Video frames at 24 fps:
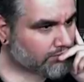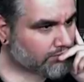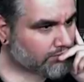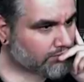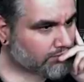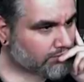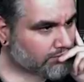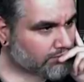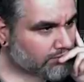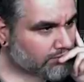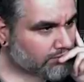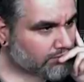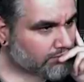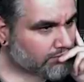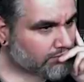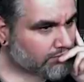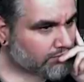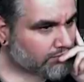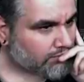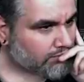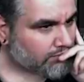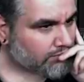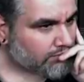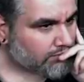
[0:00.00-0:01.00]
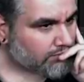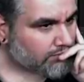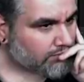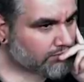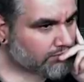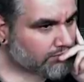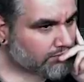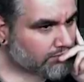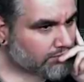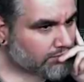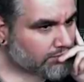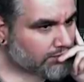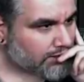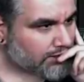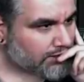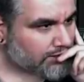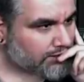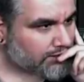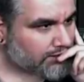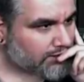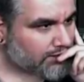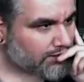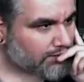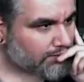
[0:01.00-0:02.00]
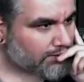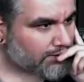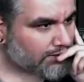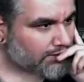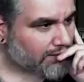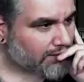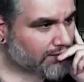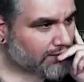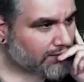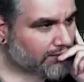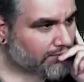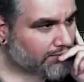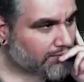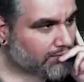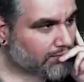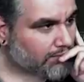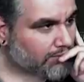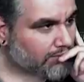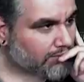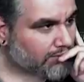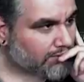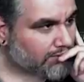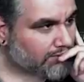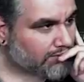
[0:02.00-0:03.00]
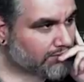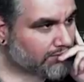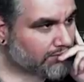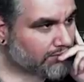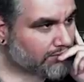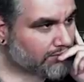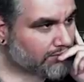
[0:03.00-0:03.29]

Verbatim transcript: That seems okay. I just kind of want to get it off the board.